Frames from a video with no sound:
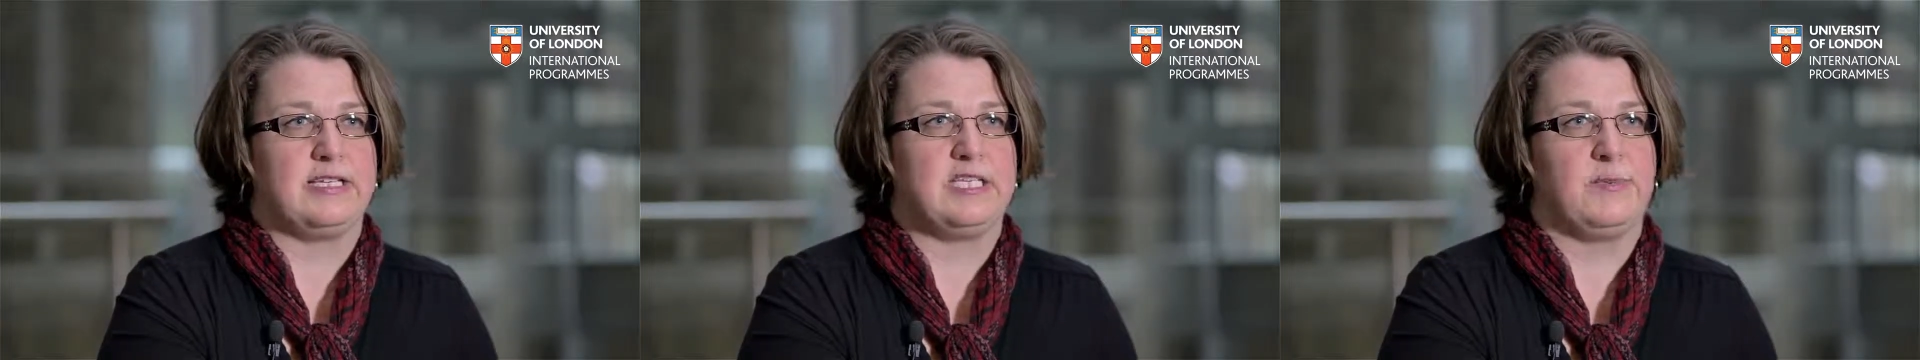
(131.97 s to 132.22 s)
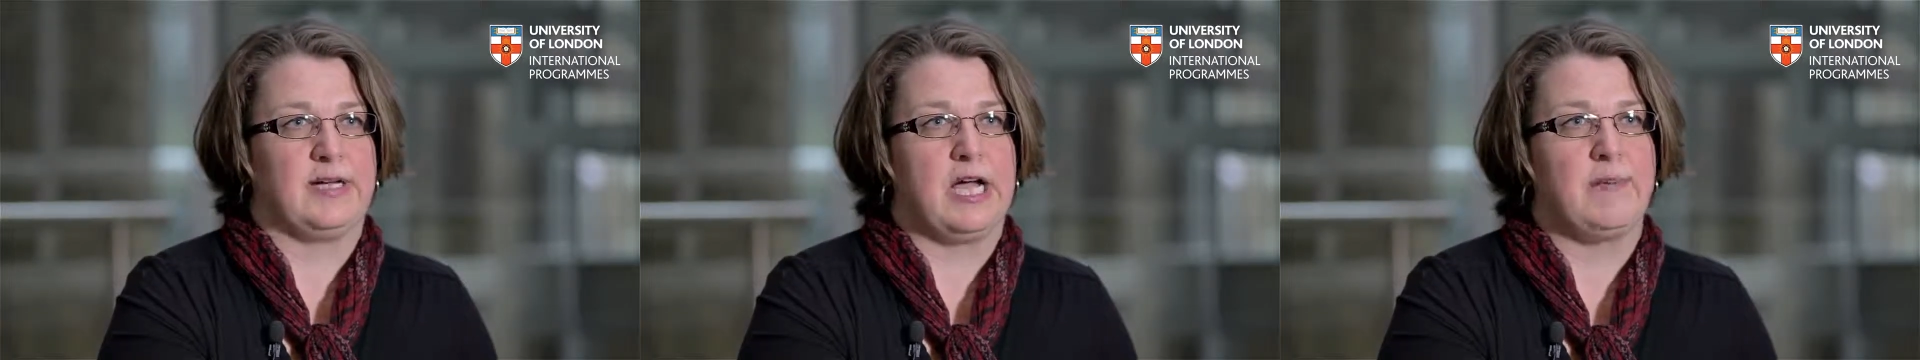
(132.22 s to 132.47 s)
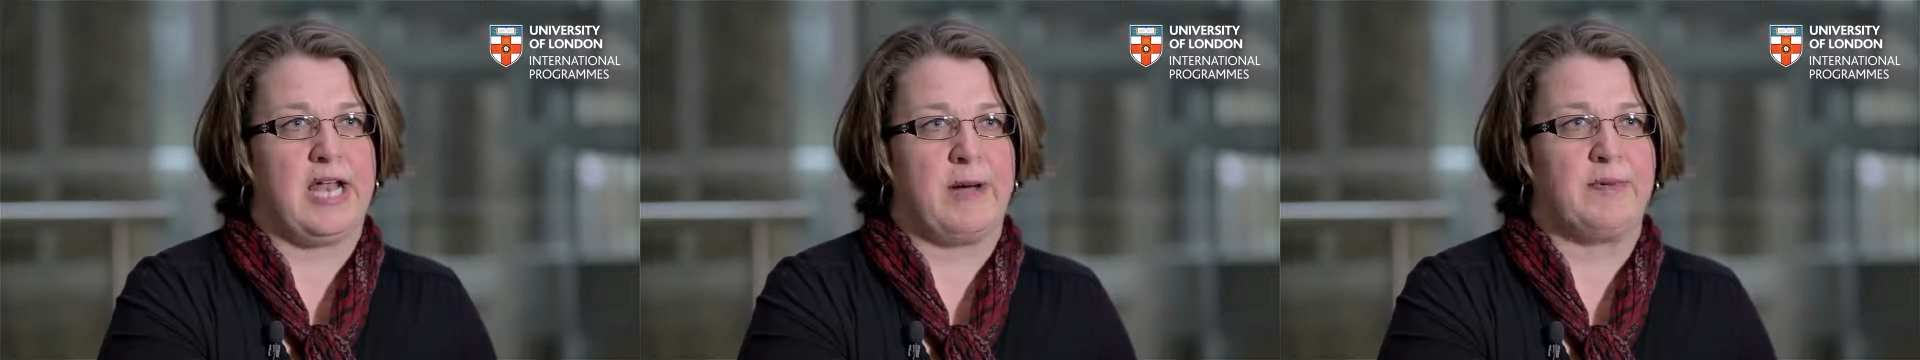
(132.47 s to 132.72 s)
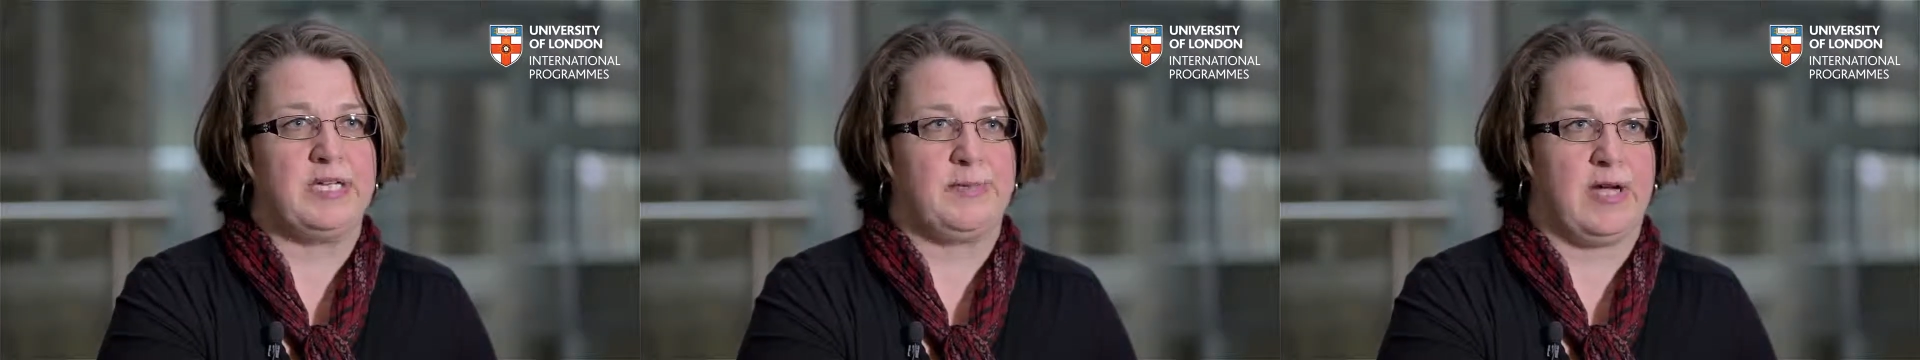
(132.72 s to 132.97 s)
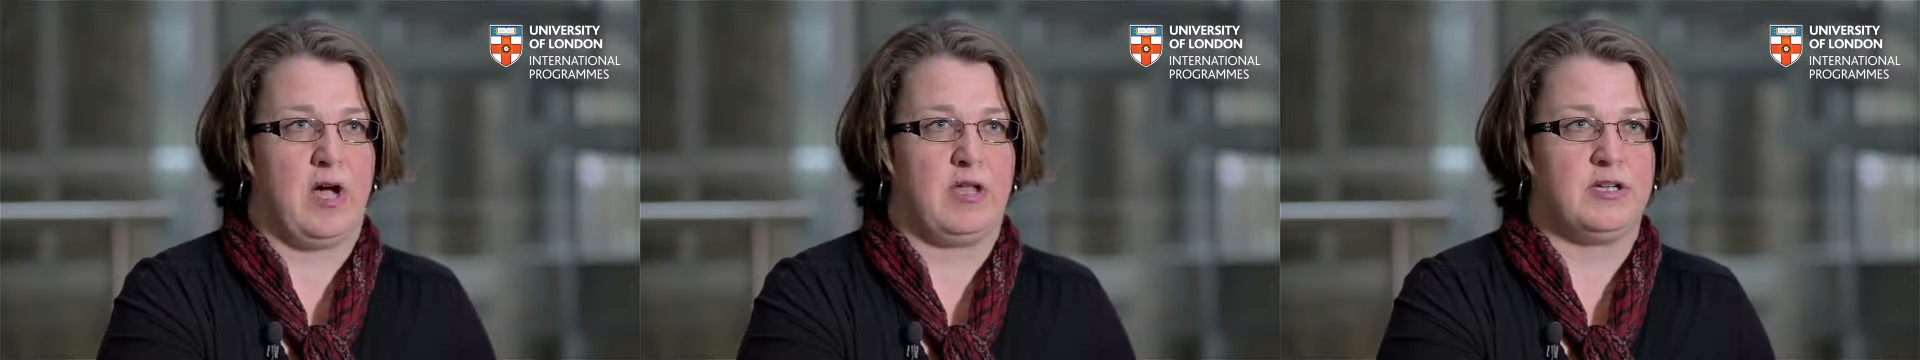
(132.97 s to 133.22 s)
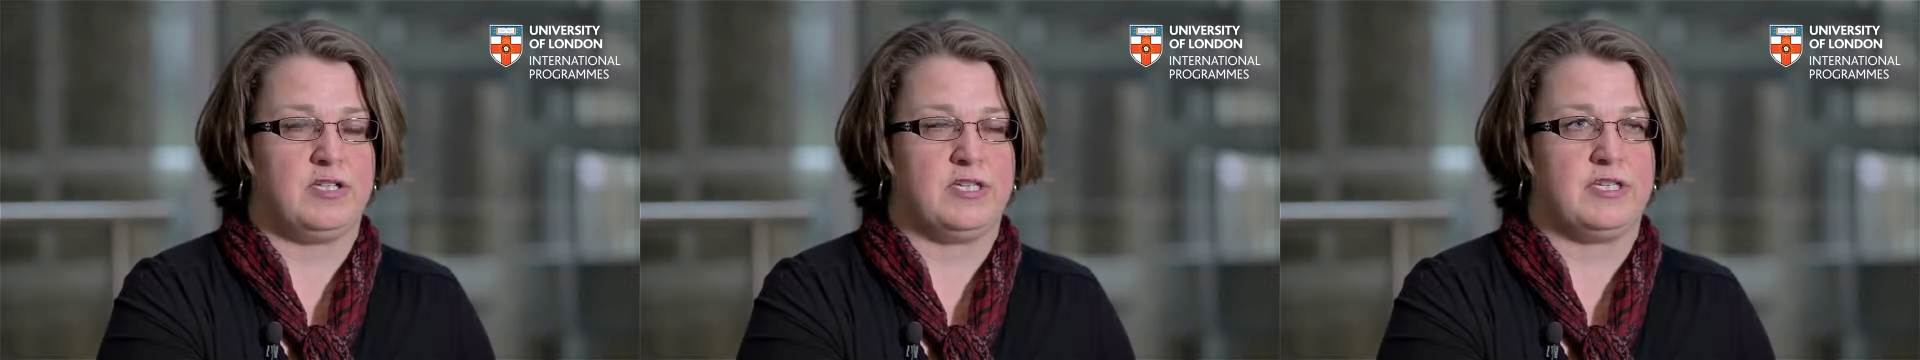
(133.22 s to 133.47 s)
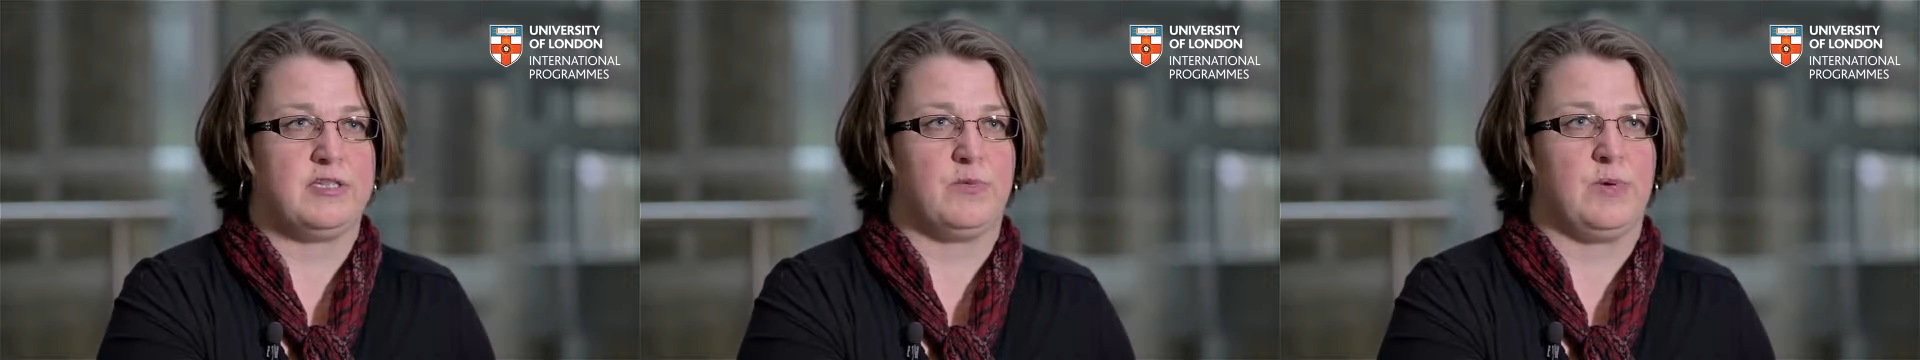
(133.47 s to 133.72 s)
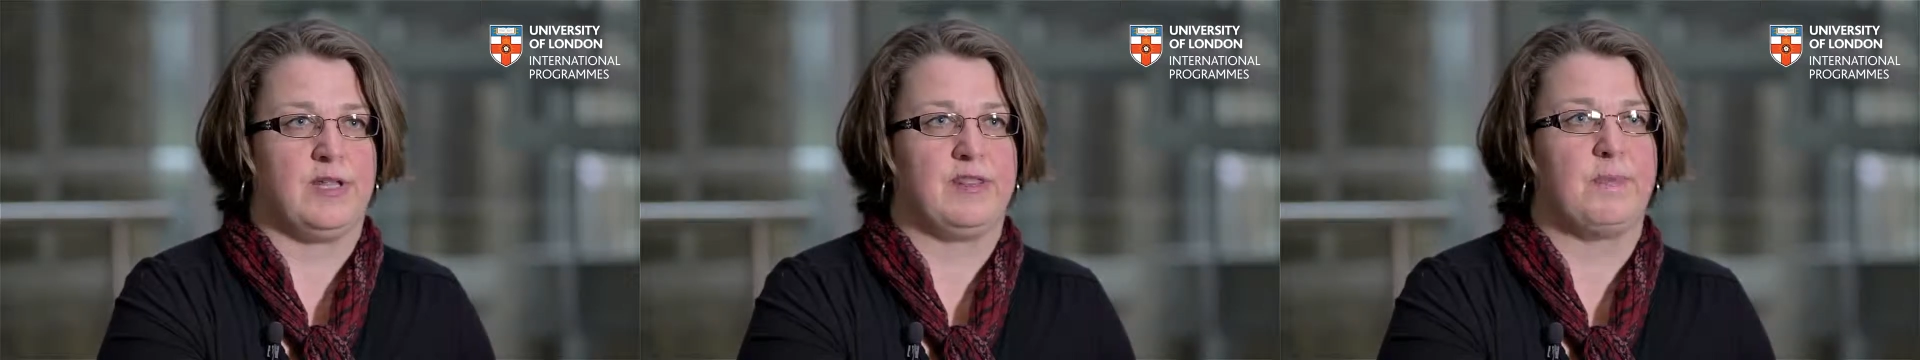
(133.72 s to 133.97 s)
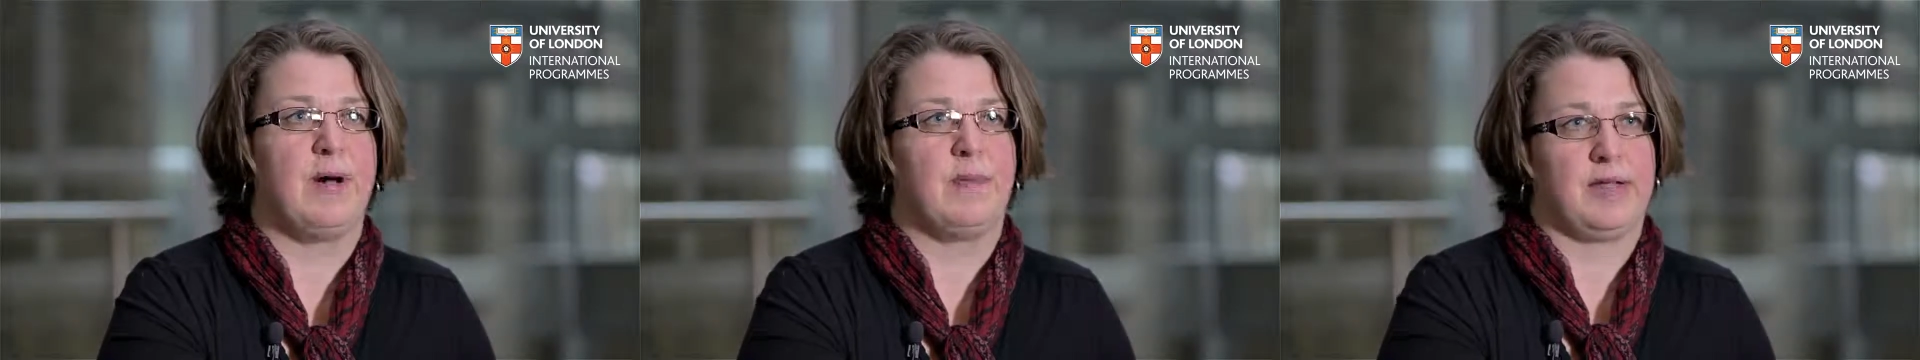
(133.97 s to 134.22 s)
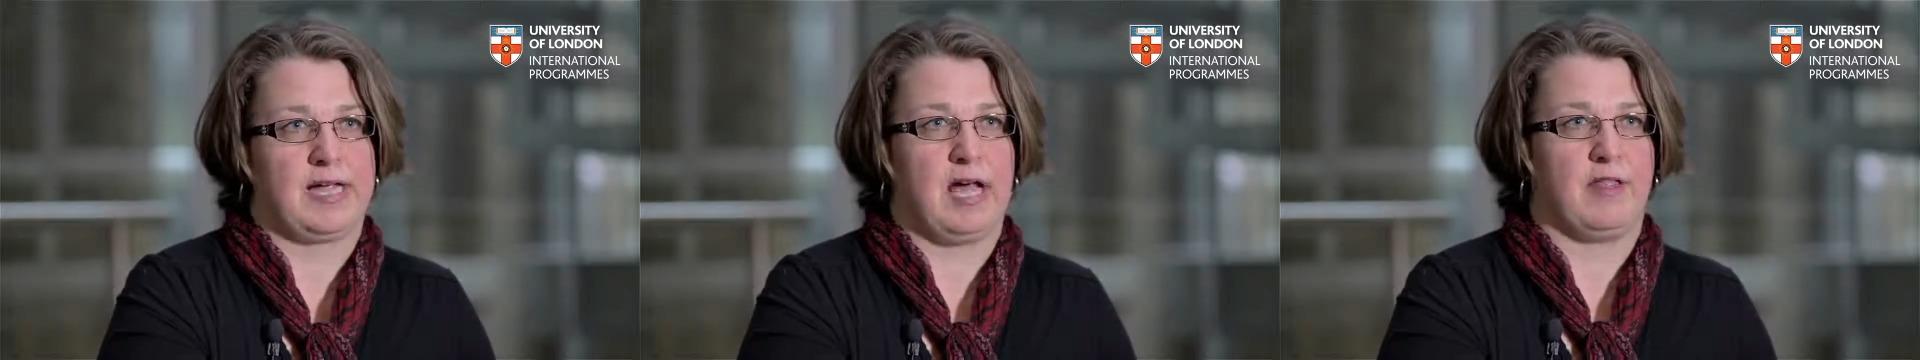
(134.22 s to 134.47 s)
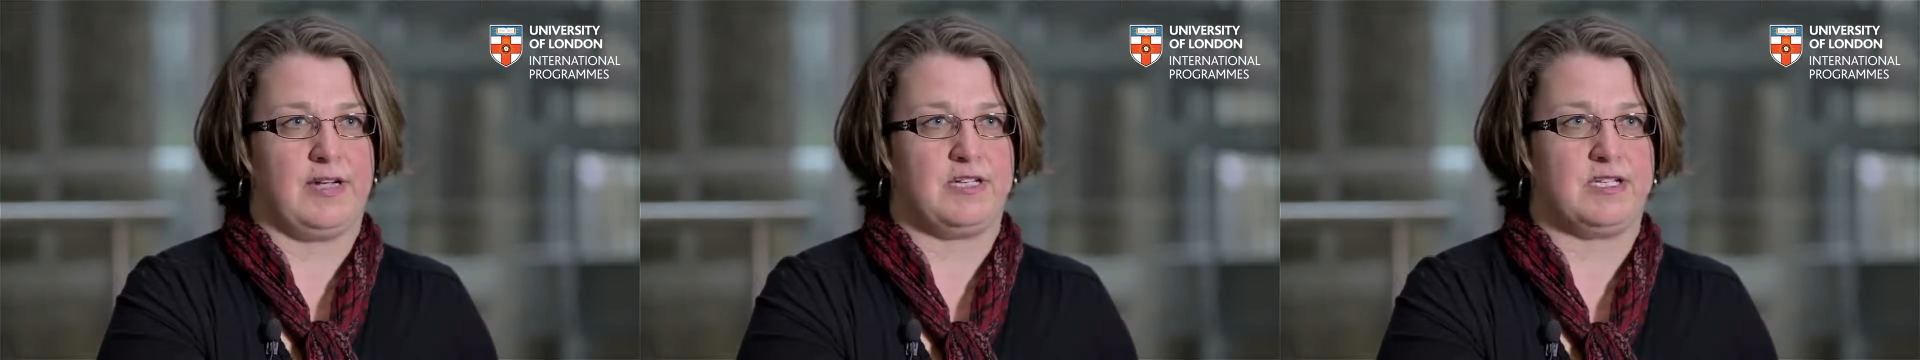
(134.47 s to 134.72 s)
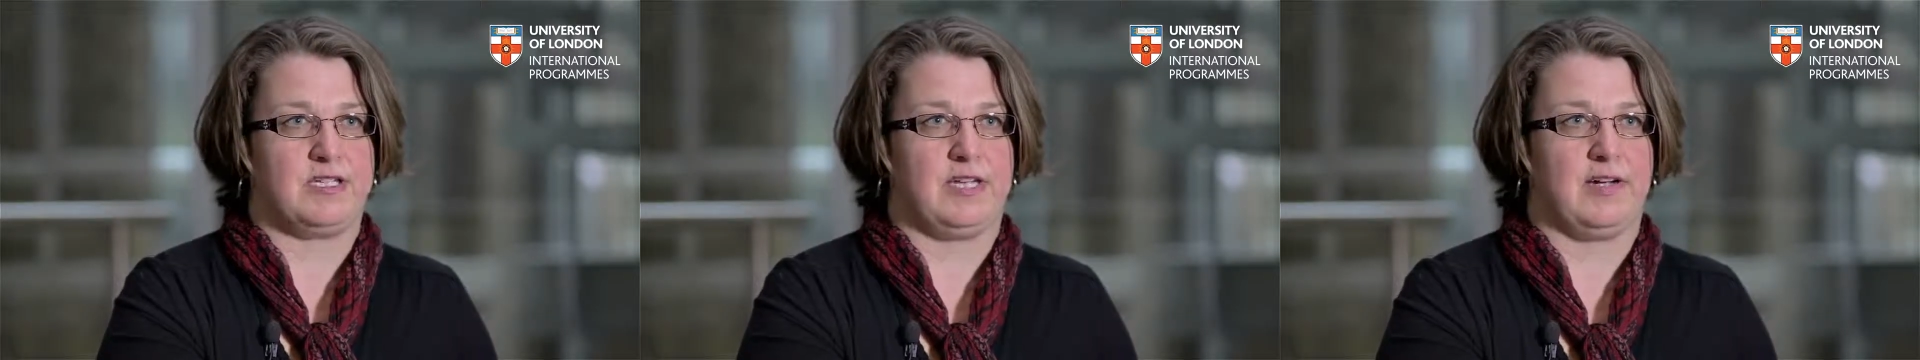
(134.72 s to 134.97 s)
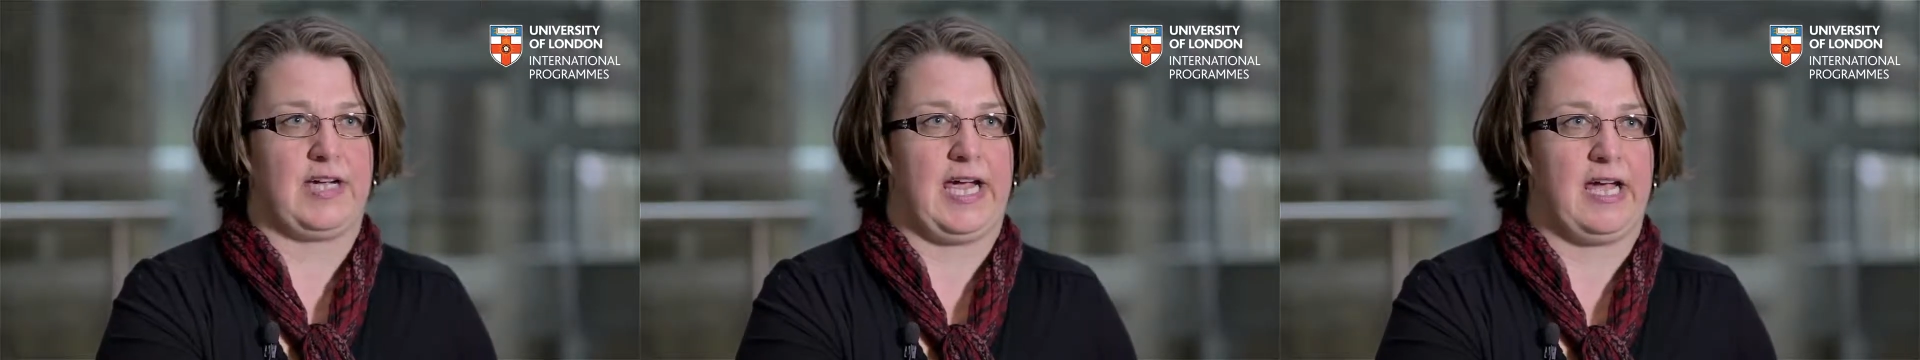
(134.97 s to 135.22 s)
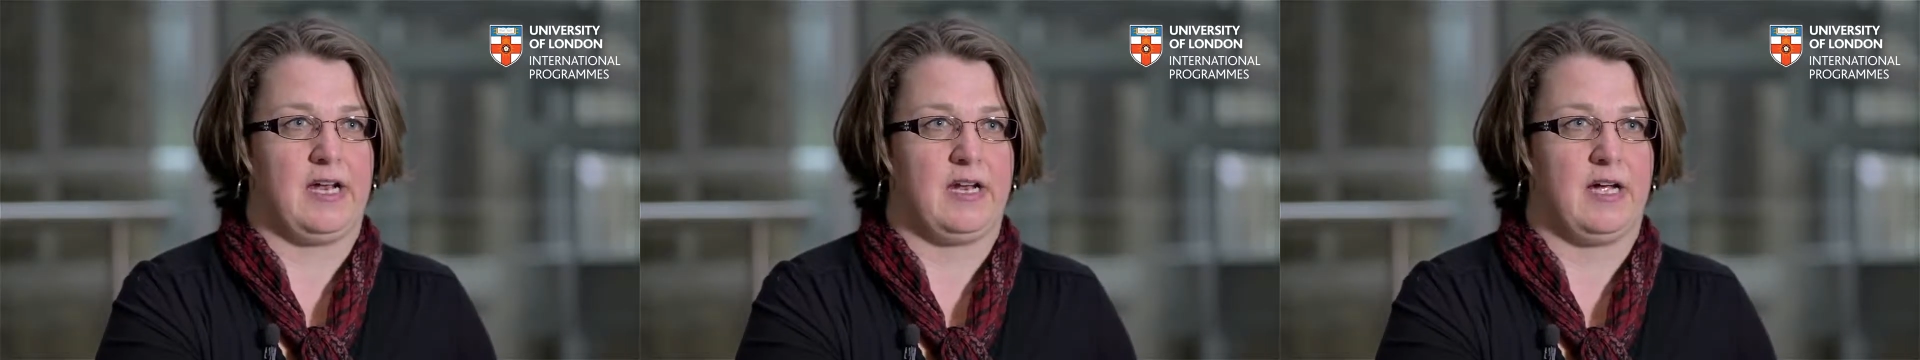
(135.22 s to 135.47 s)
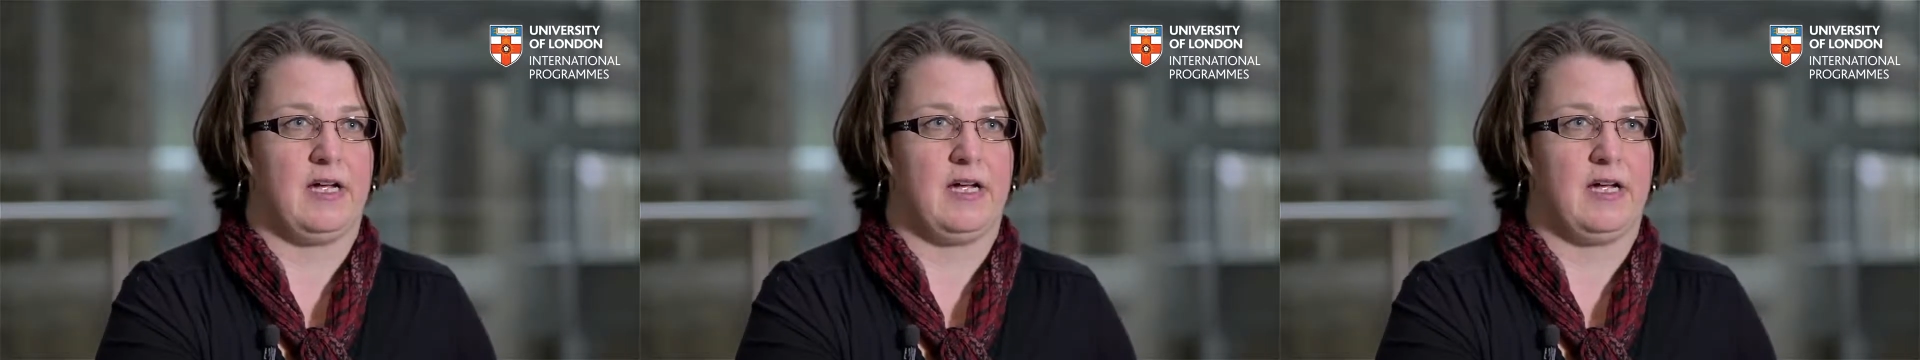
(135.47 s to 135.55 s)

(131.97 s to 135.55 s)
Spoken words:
to become an epidemiologist with the Public Health Agency of Canada.